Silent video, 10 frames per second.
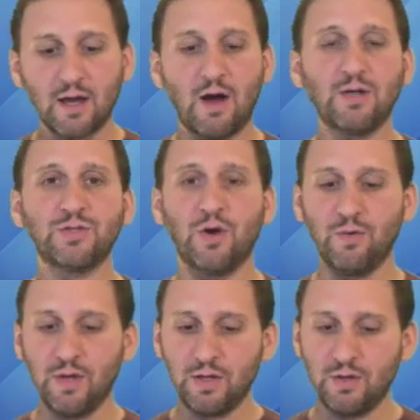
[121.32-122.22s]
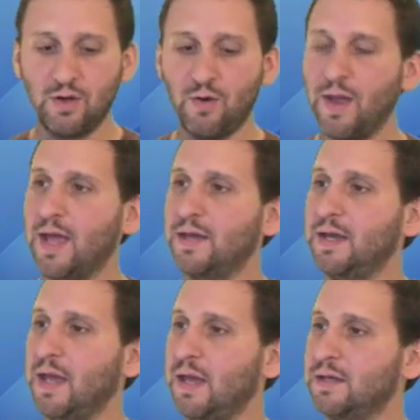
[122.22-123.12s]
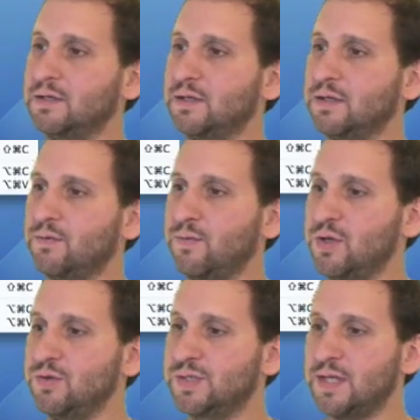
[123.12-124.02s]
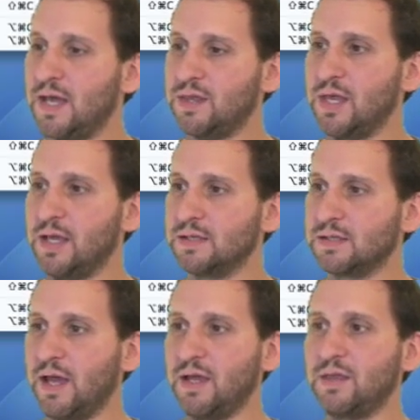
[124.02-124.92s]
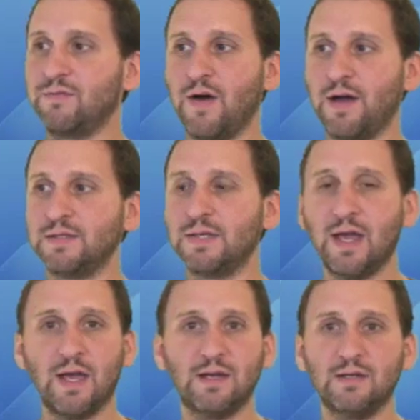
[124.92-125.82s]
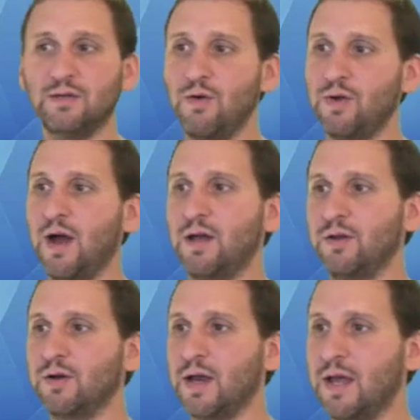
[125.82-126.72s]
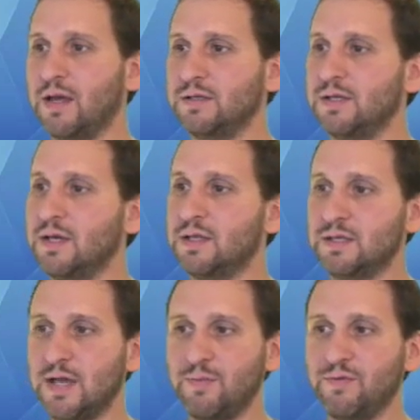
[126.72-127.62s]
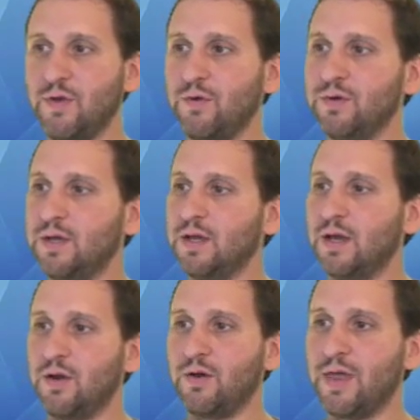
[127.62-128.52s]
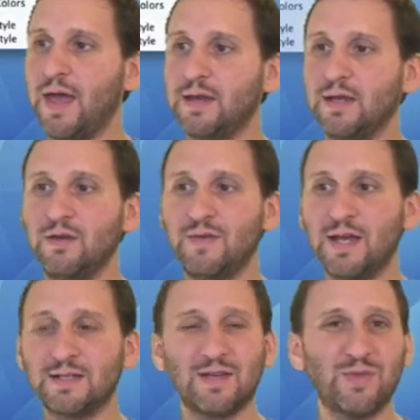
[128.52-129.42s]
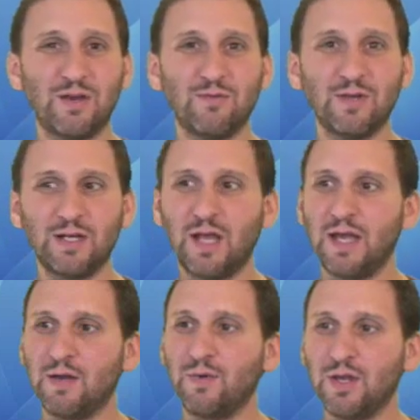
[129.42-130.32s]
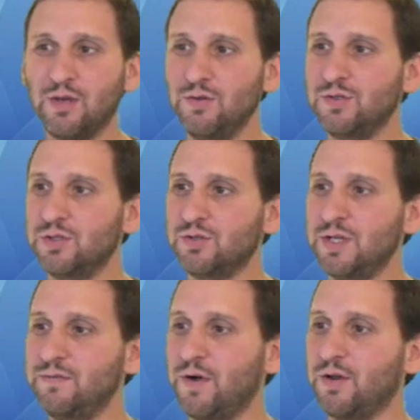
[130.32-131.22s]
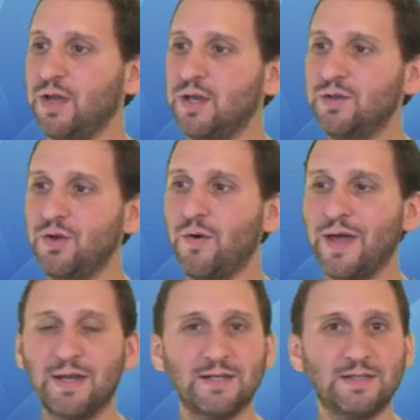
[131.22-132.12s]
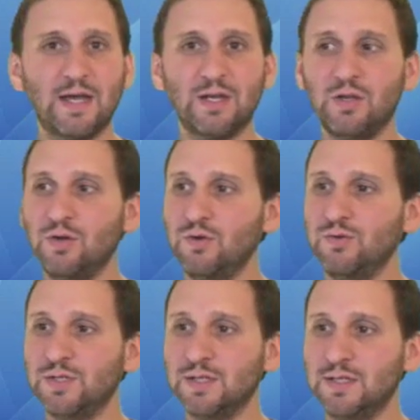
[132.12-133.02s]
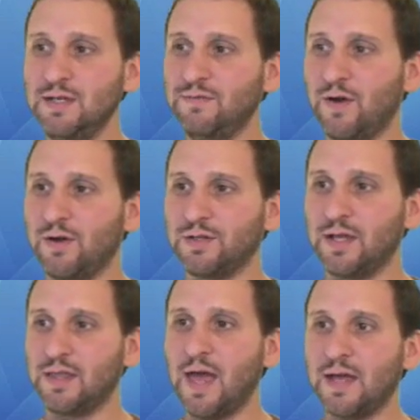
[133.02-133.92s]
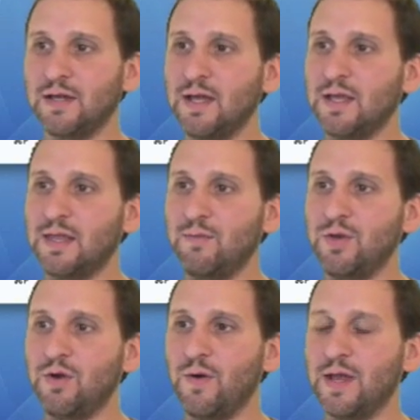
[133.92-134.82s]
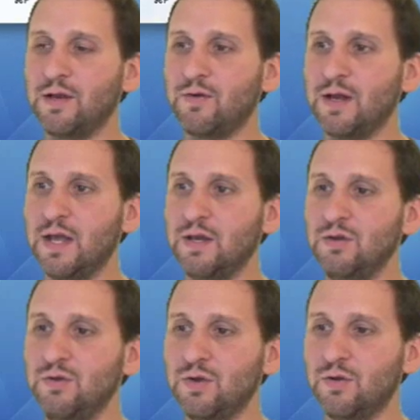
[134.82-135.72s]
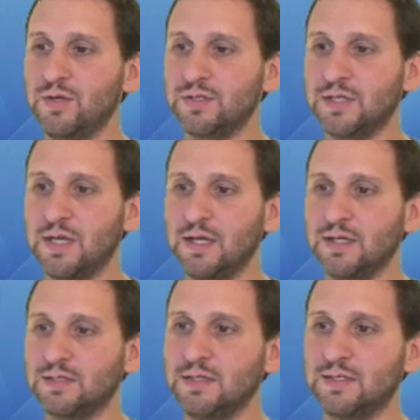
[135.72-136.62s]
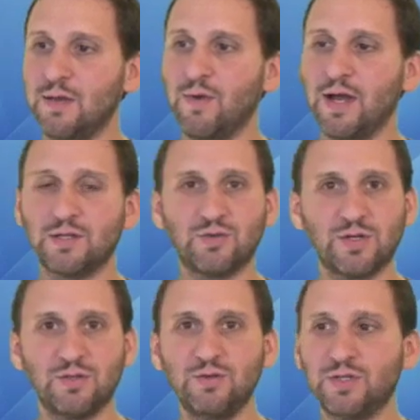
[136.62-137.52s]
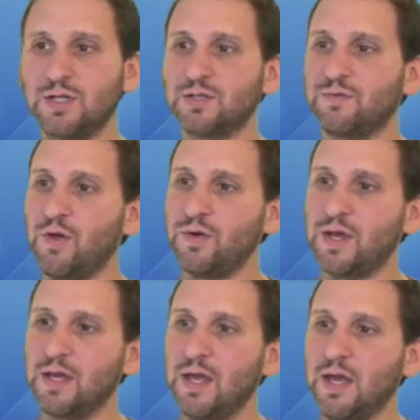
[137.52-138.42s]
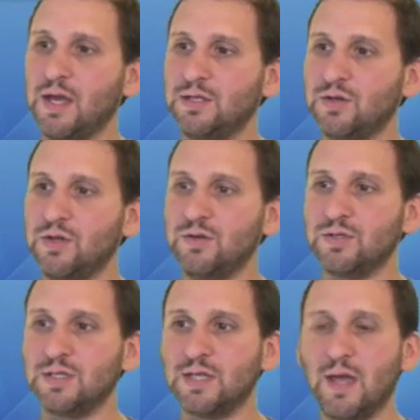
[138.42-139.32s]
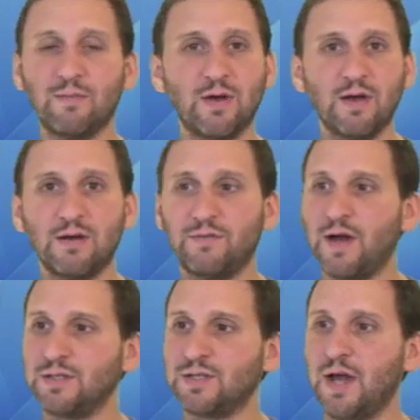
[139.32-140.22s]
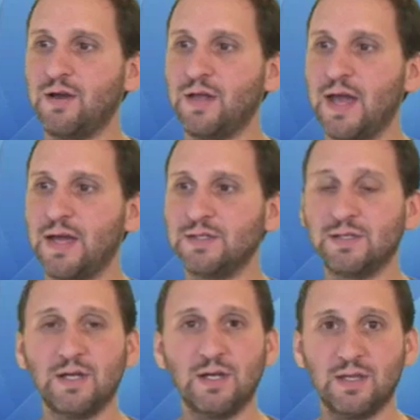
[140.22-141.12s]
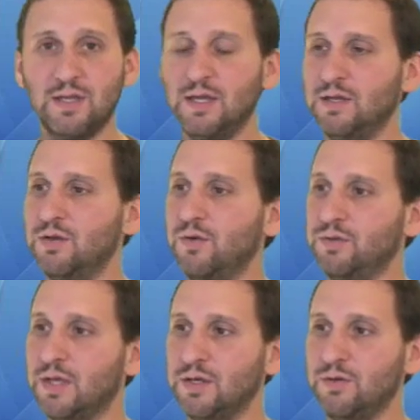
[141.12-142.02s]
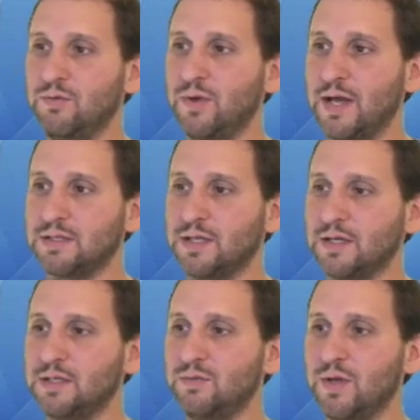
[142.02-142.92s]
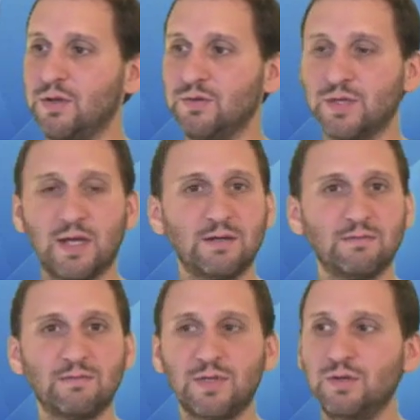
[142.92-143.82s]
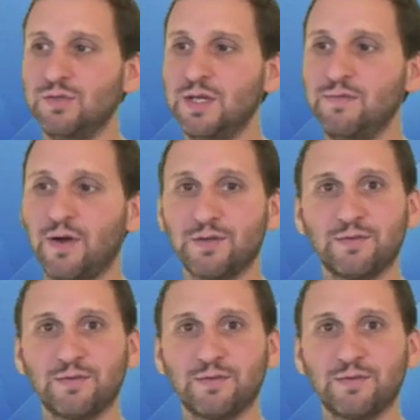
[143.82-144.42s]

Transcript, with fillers: Also, you can go ahead and when you set things like the fonts and note color and the type of note and all that, and you get it something you really like and want to use as your default, you can go ahead and set Use Default like that. Then when you go ahead and create a new note, you'll see it's the same way. It's translucent, it's floating, it's going to use the same font style as the note that you had selected when you set Use Default.